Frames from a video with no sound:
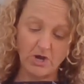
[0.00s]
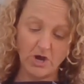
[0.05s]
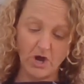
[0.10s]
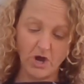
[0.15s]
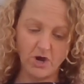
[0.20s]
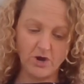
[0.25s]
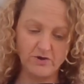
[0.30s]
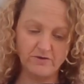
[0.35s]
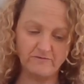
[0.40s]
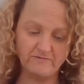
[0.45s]

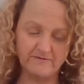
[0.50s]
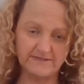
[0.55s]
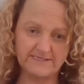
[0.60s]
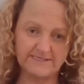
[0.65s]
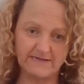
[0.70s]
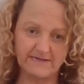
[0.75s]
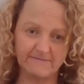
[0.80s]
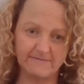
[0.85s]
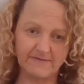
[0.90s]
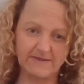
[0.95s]
over
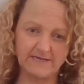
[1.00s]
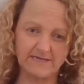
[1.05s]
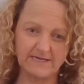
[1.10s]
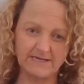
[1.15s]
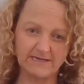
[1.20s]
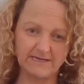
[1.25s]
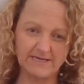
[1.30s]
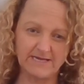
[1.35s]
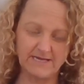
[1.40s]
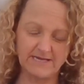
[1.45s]

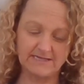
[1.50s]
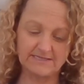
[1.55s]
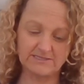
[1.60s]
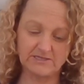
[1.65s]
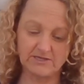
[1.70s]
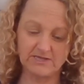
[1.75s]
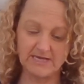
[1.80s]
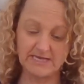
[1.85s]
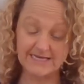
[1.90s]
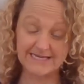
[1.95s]
something
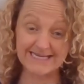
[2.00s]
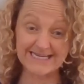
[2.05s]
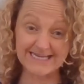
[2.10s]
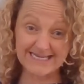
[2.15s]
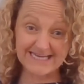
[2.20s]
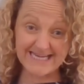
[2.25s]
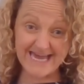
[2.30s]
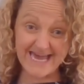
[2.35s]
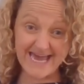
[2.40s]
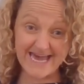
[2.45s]
so that it
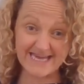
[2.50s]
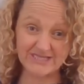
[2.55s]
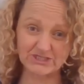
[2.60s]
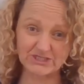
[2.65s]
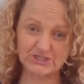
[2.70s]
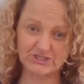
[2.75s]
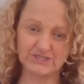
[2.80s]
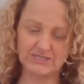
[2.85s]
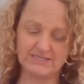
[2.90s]
can catch,